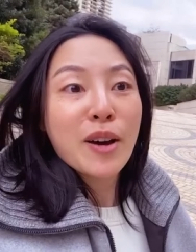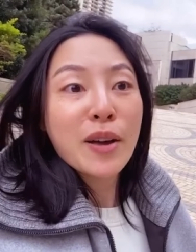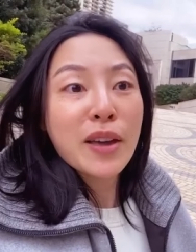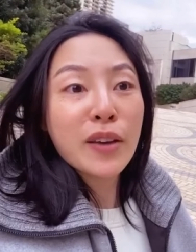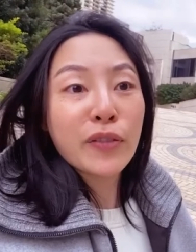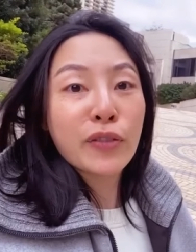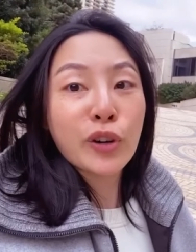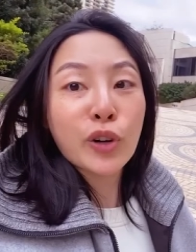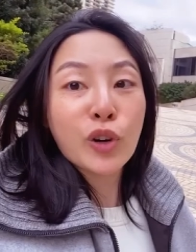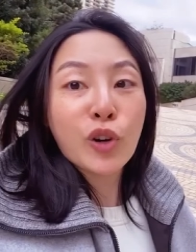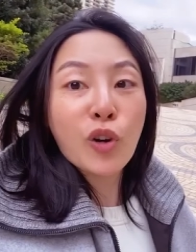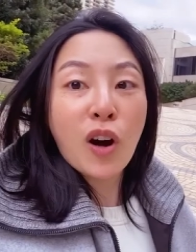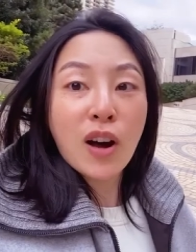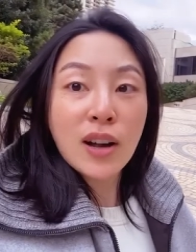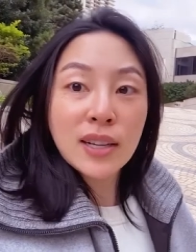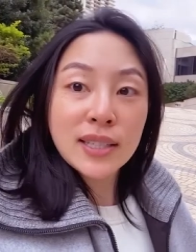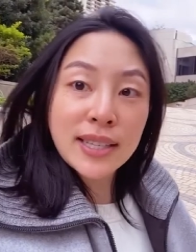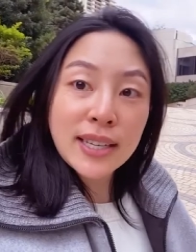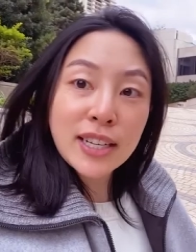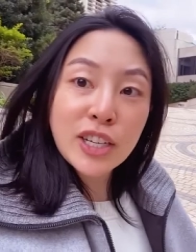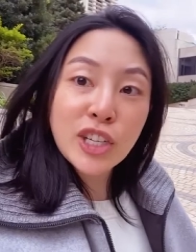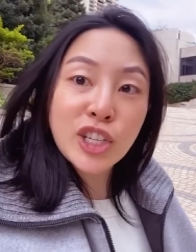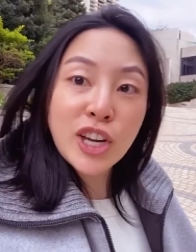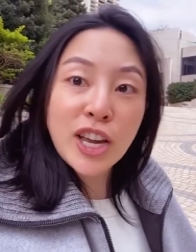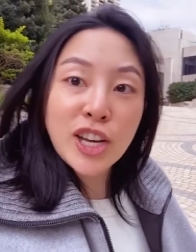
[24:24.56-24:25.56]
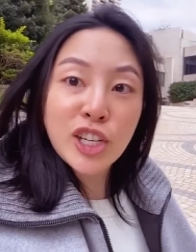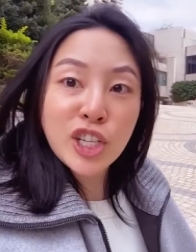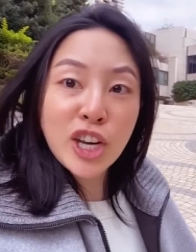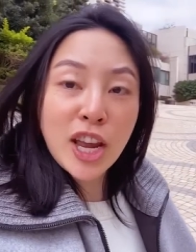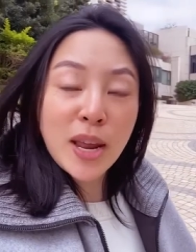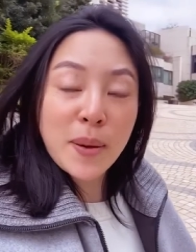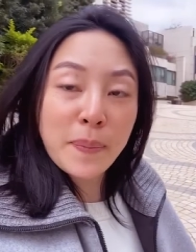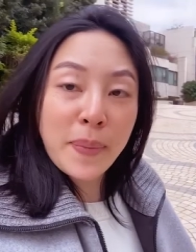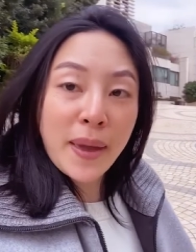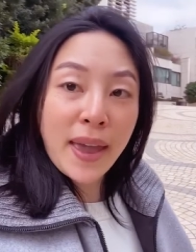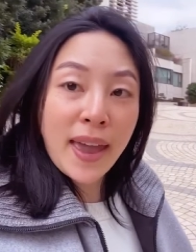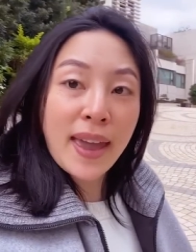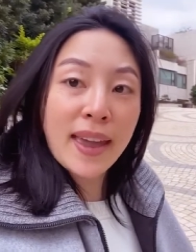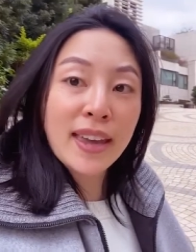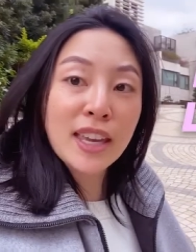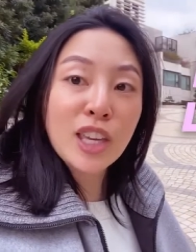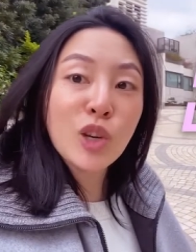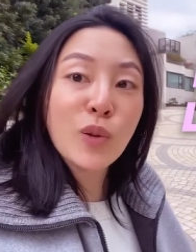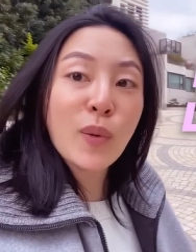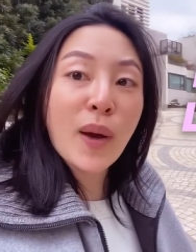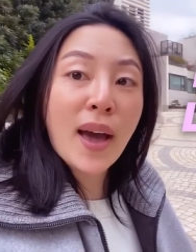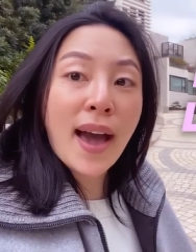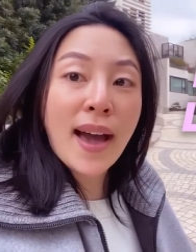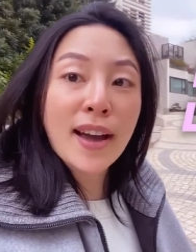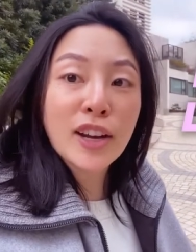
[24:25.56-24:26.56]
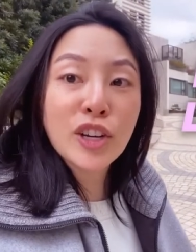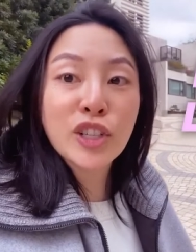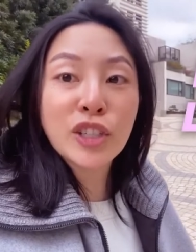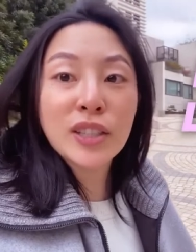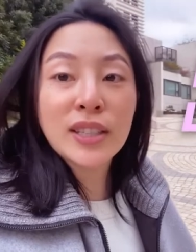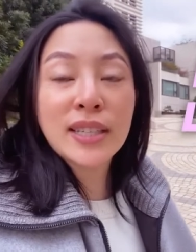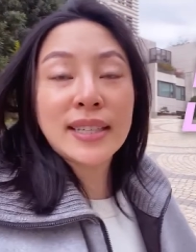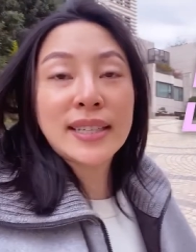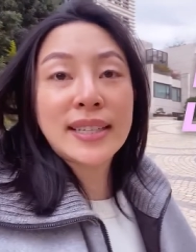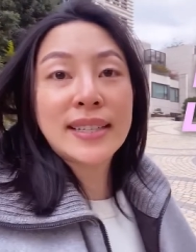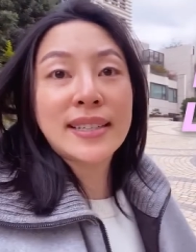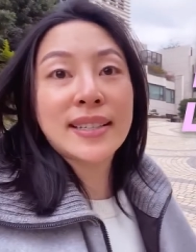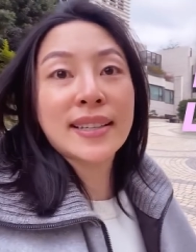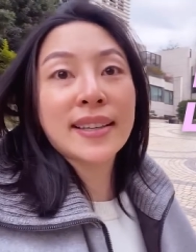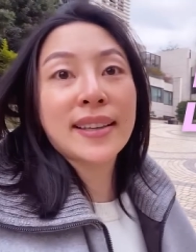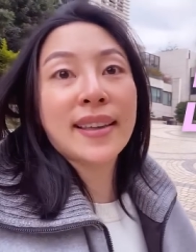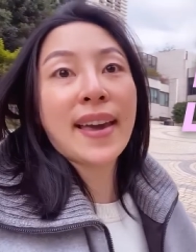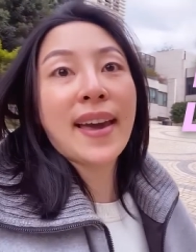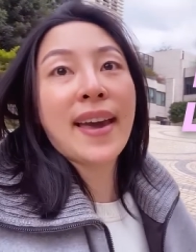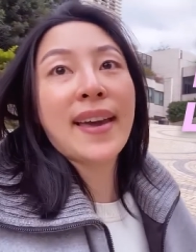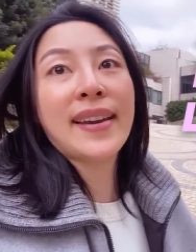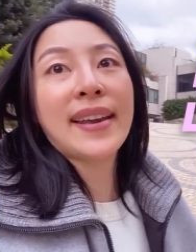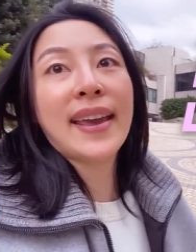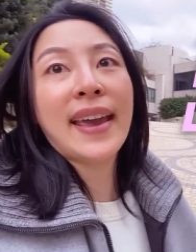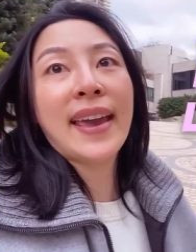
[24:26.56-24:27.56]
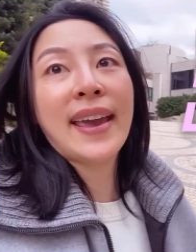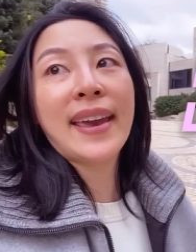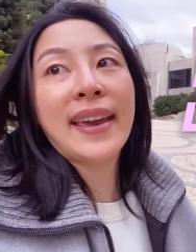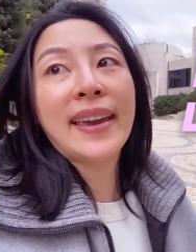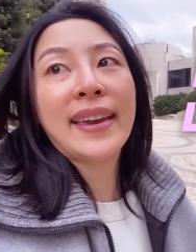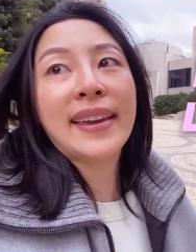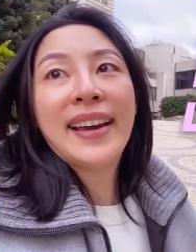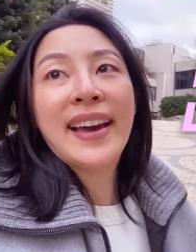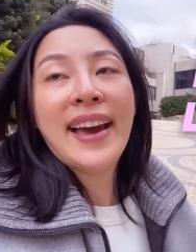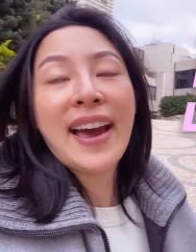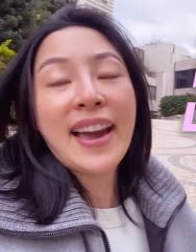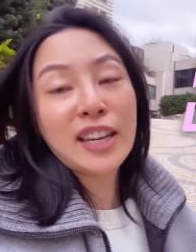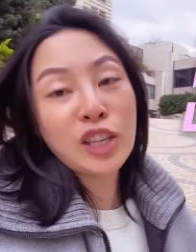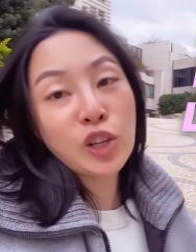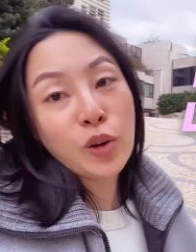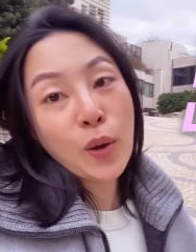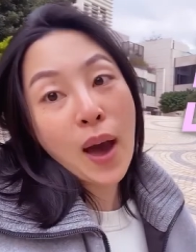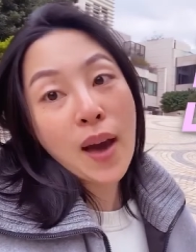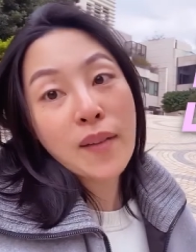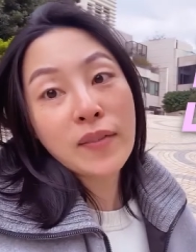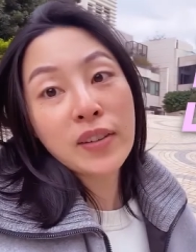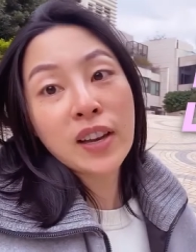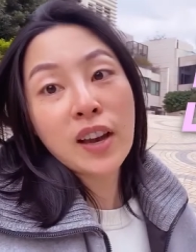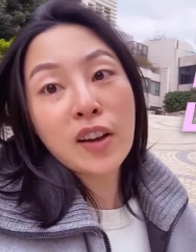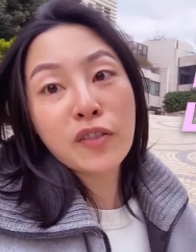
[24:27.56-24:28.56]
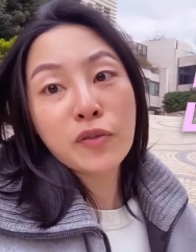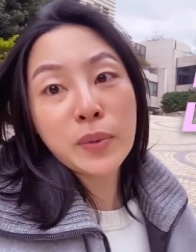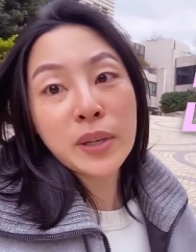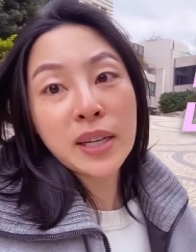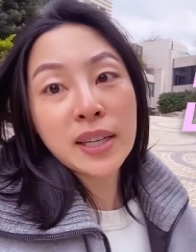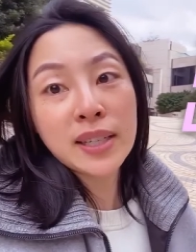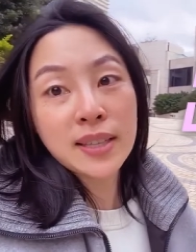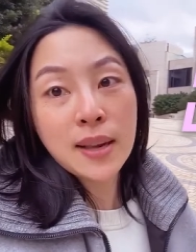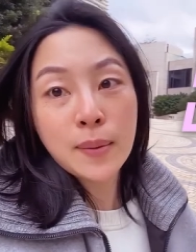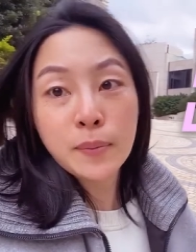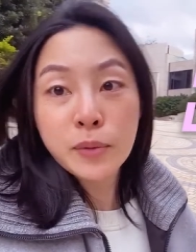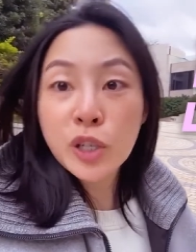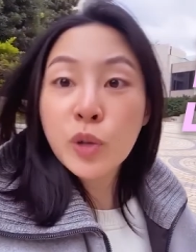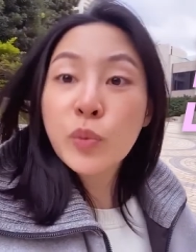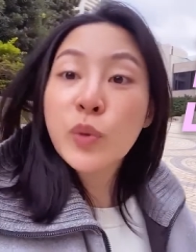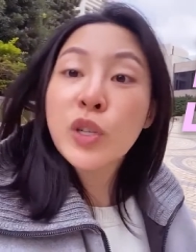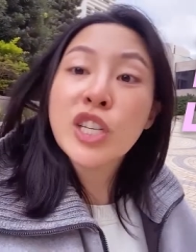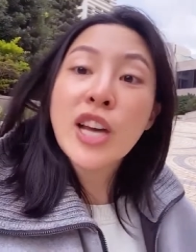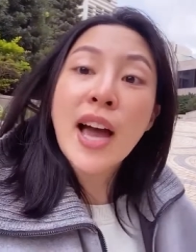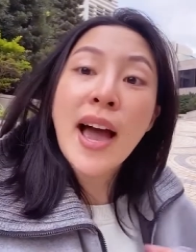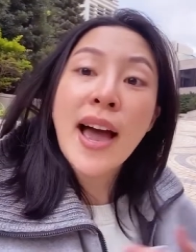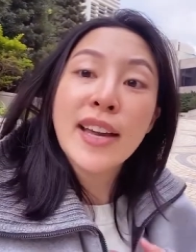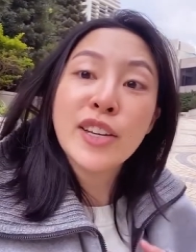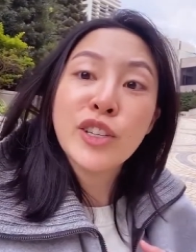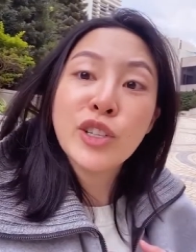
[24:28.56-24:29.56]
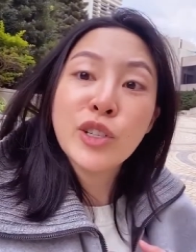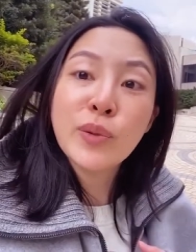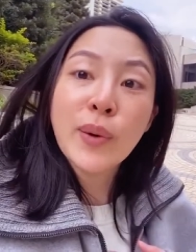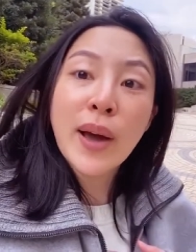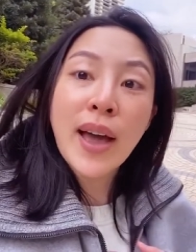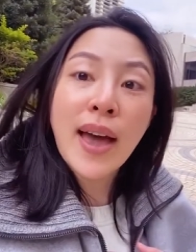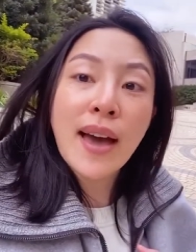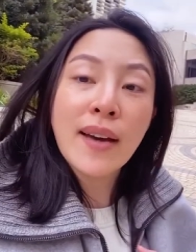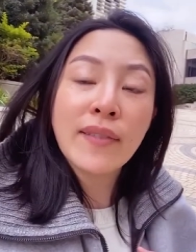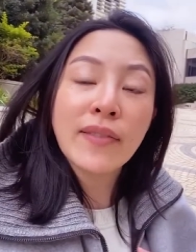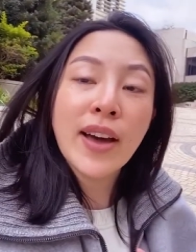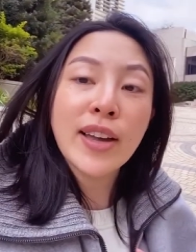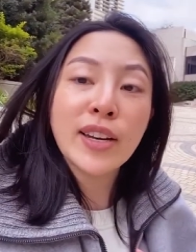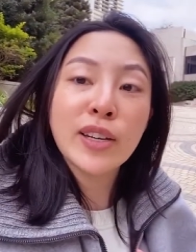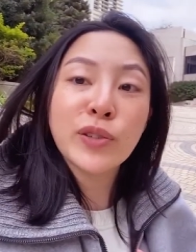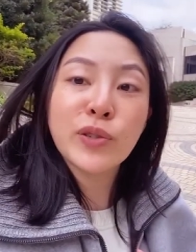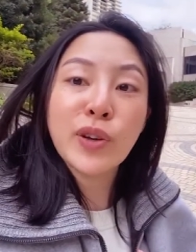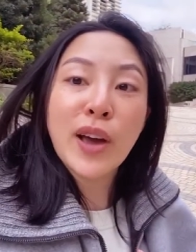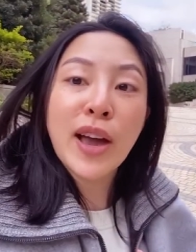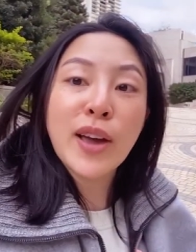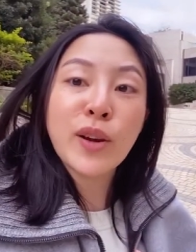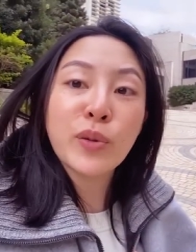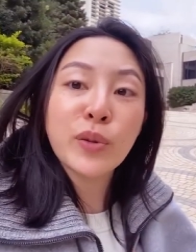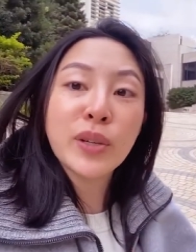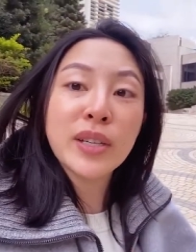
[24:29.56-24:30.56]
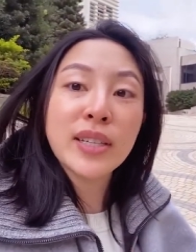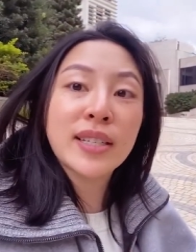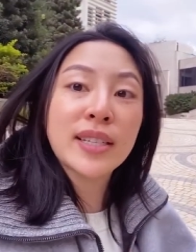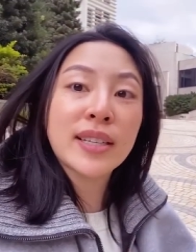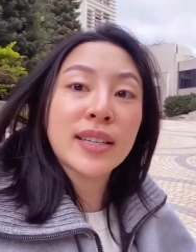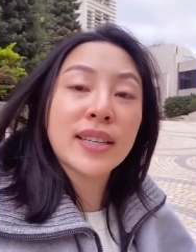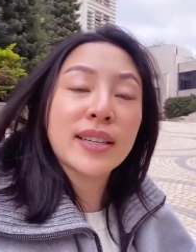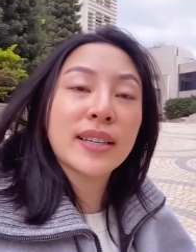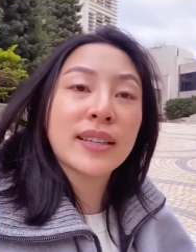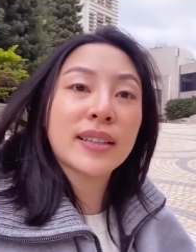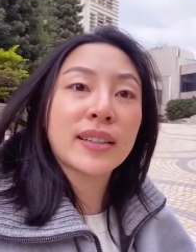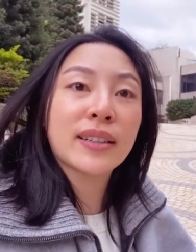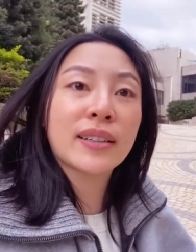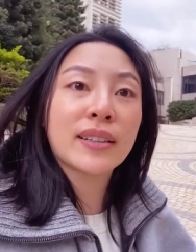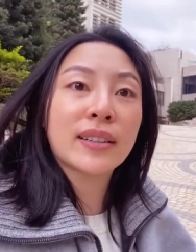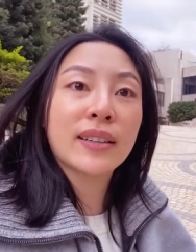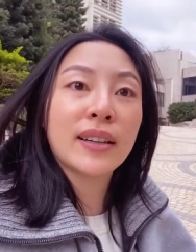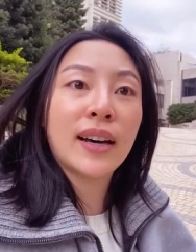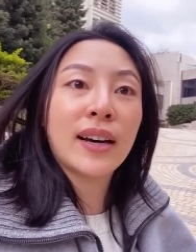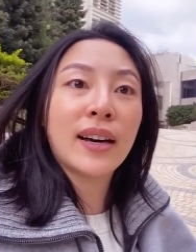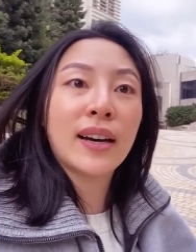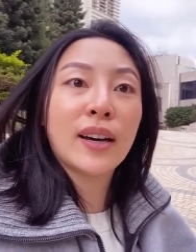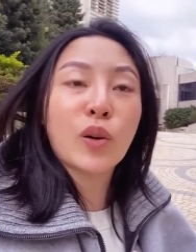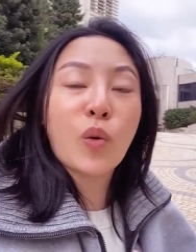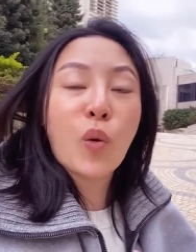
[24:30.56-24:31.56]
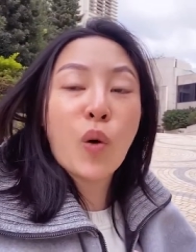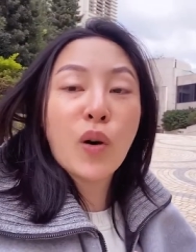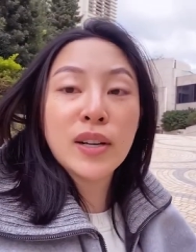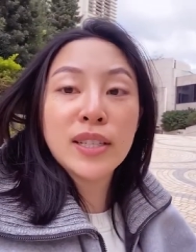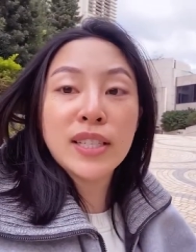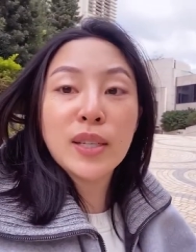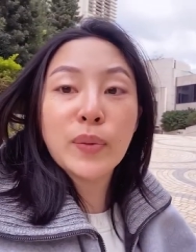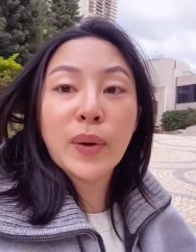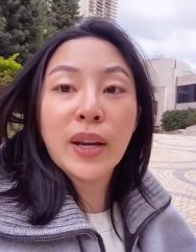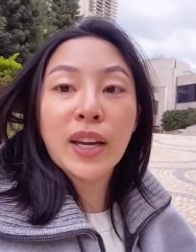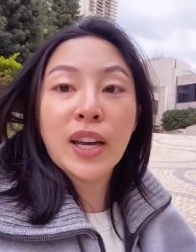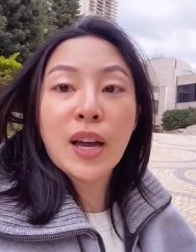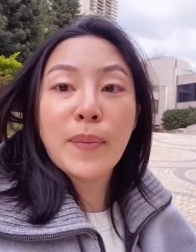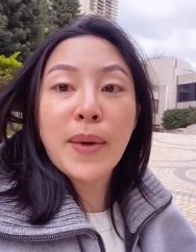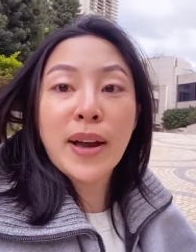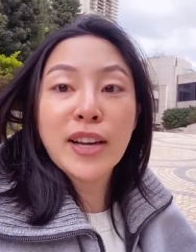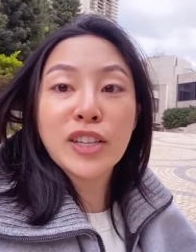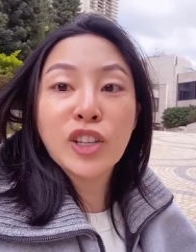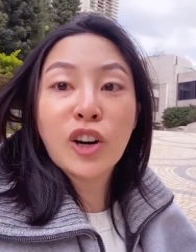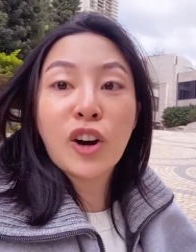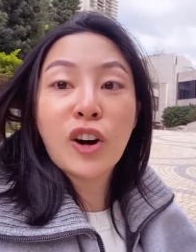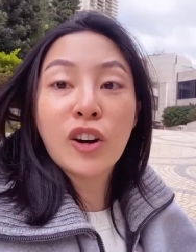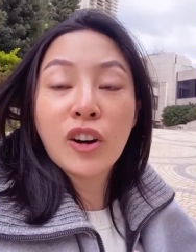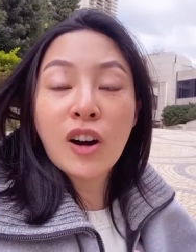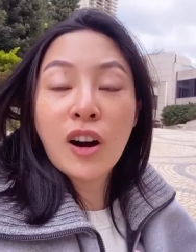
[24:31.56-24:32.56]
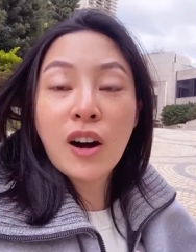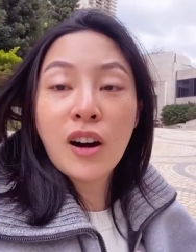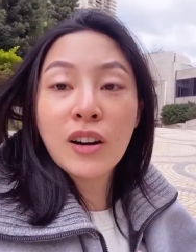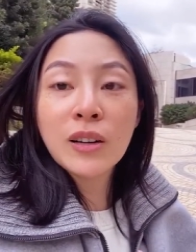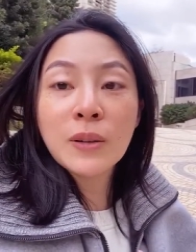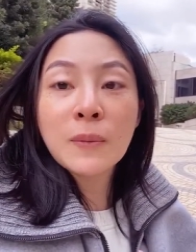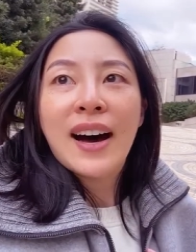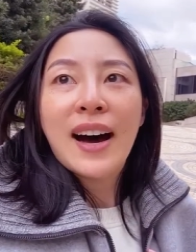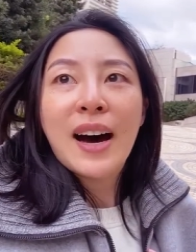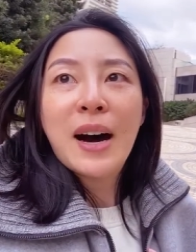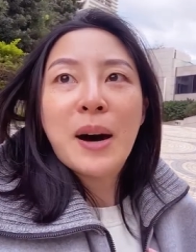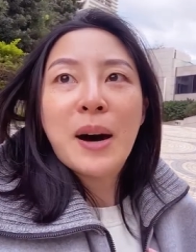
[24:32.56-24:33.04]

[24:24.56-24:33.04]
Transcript: Hey If you're crossing Shenzhen Bay, you actually need to get a, and you have a government exemption, which I do. I don't need to quarantine when I come back to Hong Kong.